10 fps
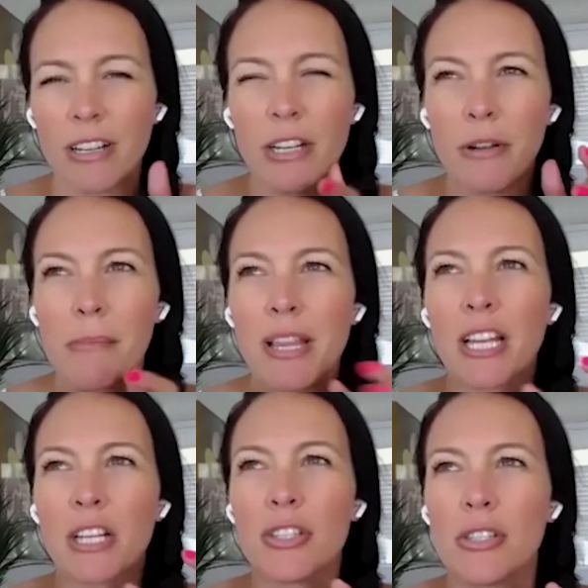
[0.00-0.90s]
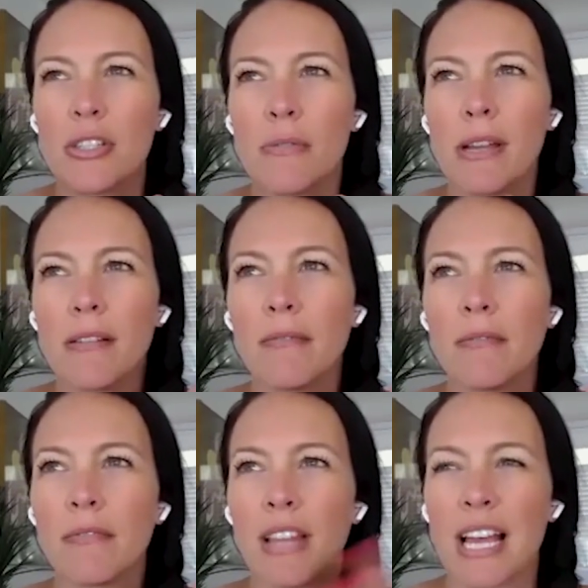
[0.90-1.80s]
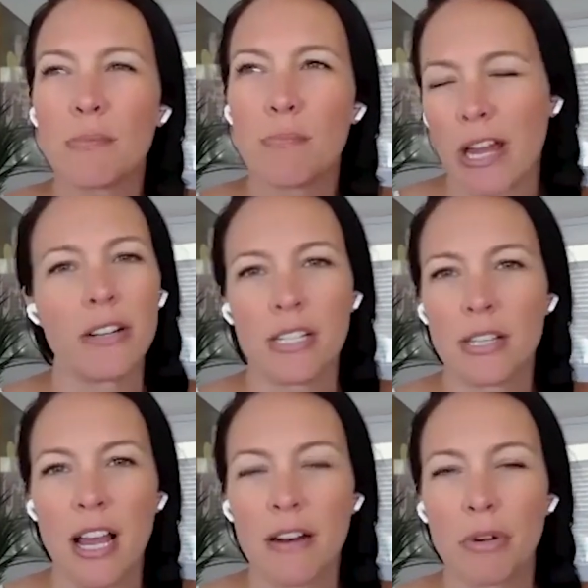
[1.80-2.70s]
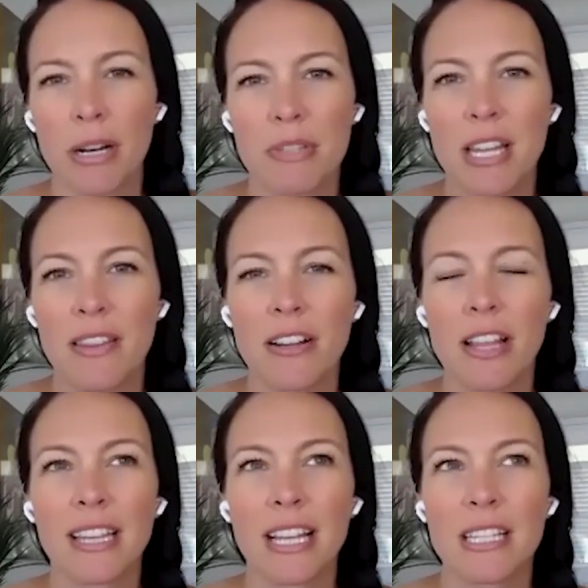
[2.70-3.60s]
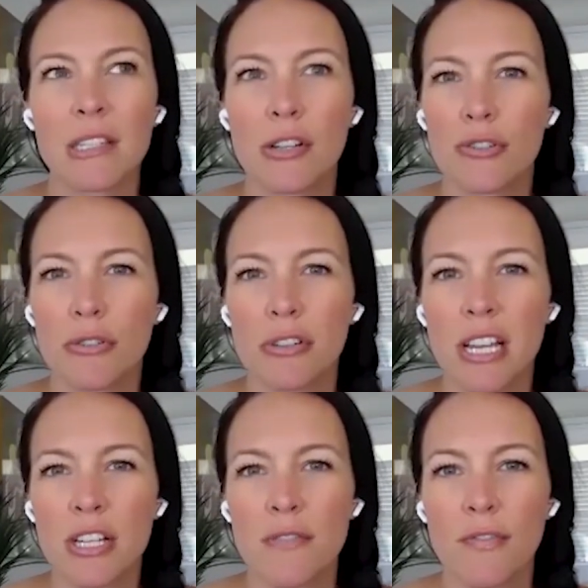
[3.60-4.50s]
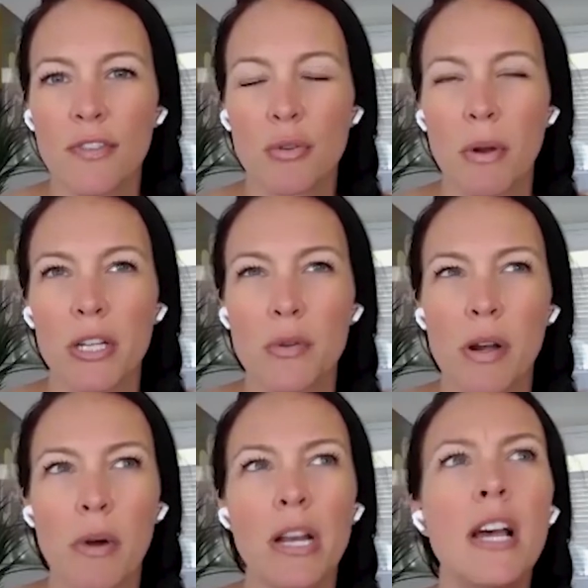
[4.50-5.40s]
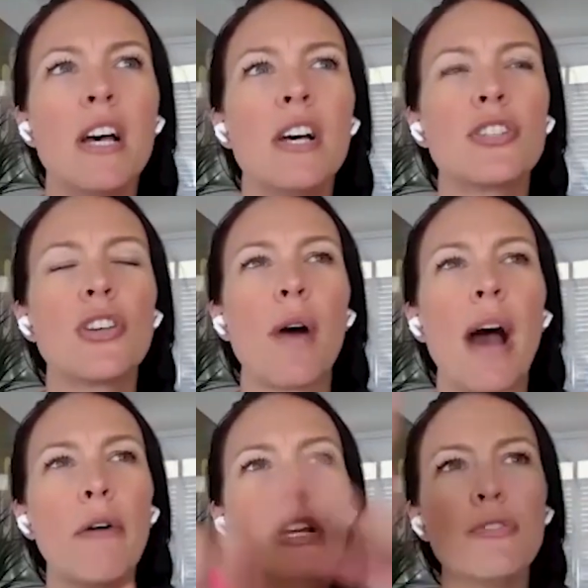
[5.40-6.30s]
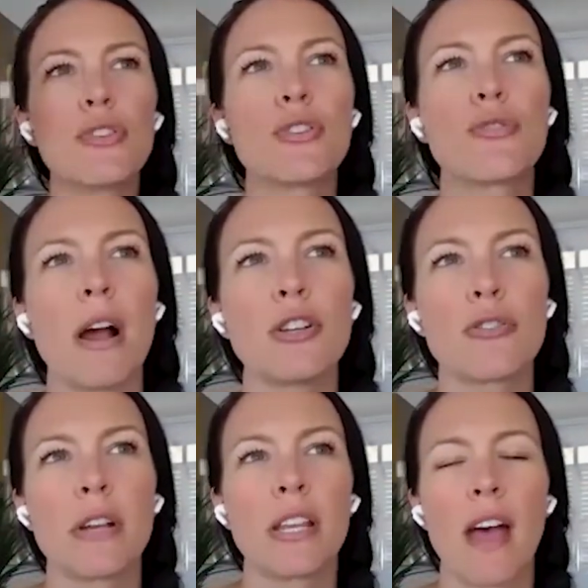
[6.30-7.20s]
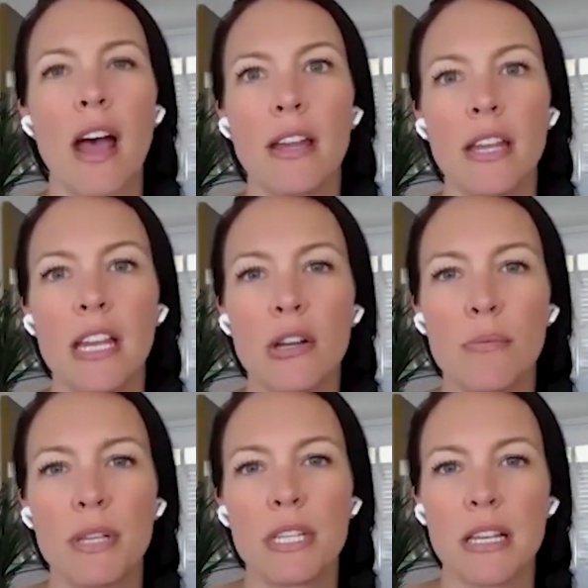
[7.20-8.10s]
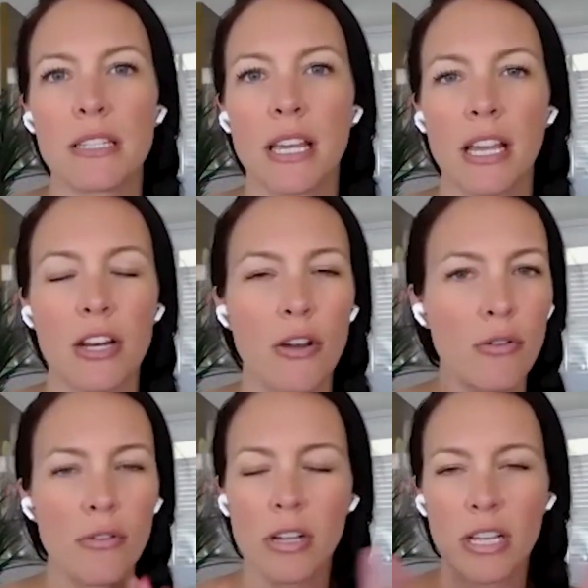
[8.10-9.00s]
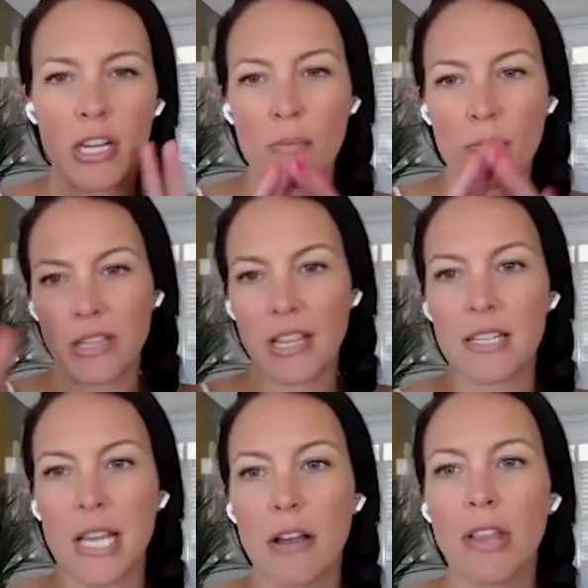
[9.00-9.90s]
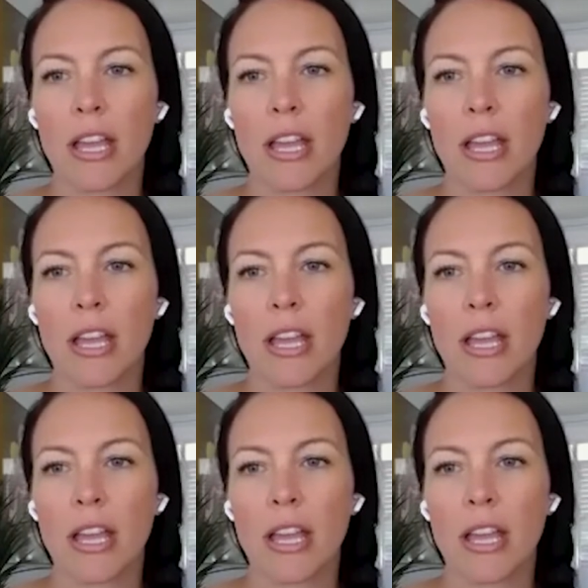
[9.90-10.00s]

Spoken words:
You know what I mean? Like doing less better is kind of what I'm saying there. Like that's your true intention for 2021. So how are you structuring that in your business? Like I know, can you break that down?